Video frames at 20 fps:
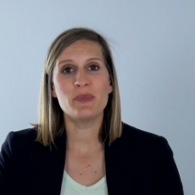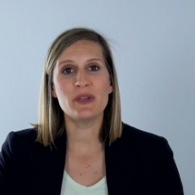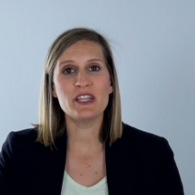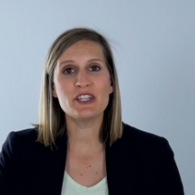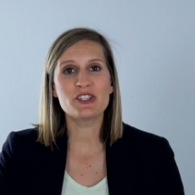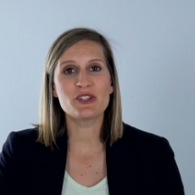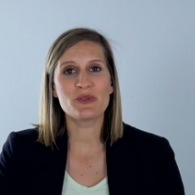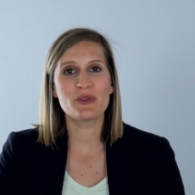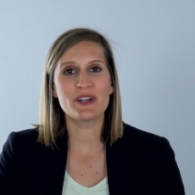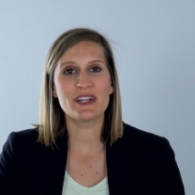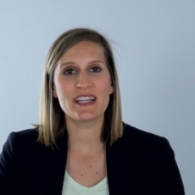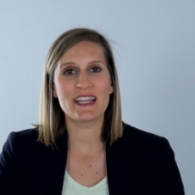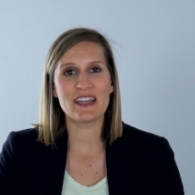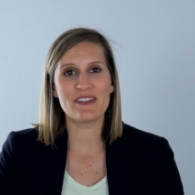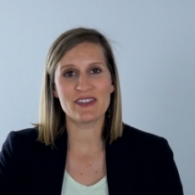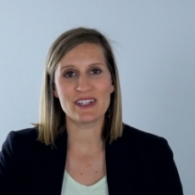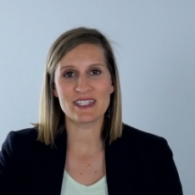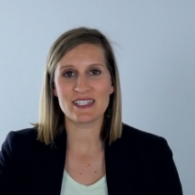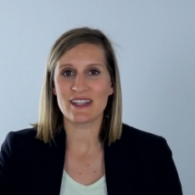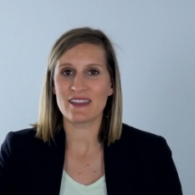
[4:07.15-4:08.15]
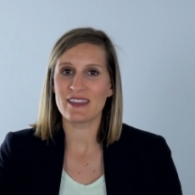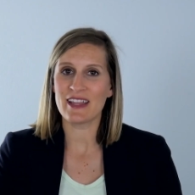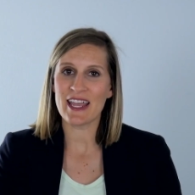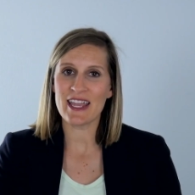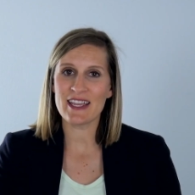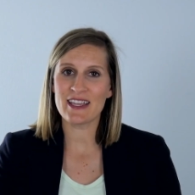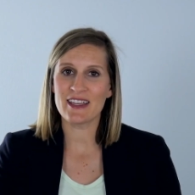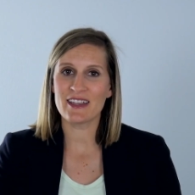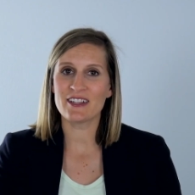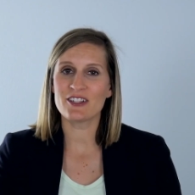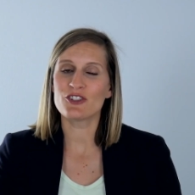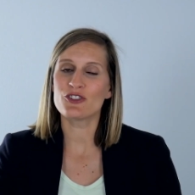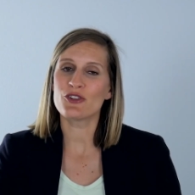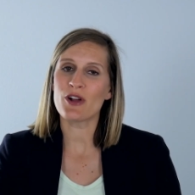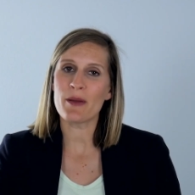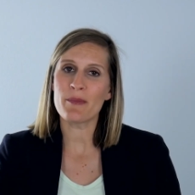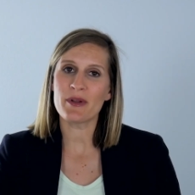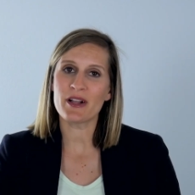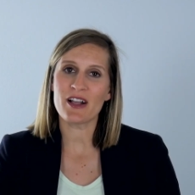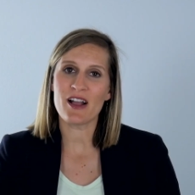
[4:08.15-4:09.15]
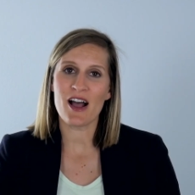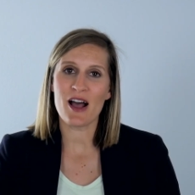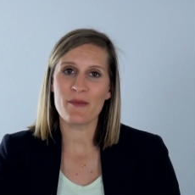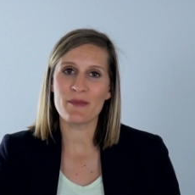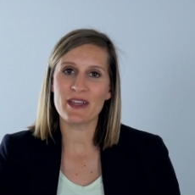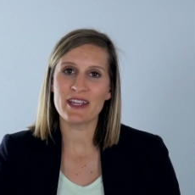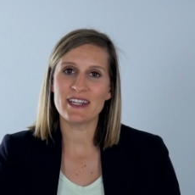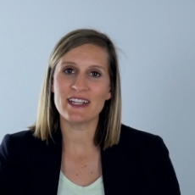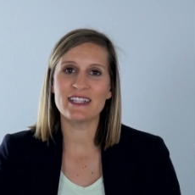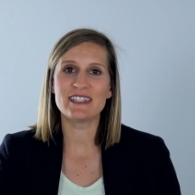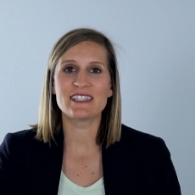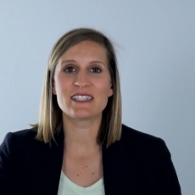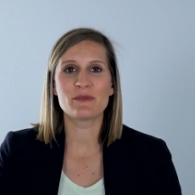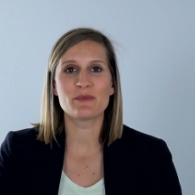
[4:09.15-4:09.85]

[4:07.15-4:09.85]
Be sure to give us a like, drop a comment, and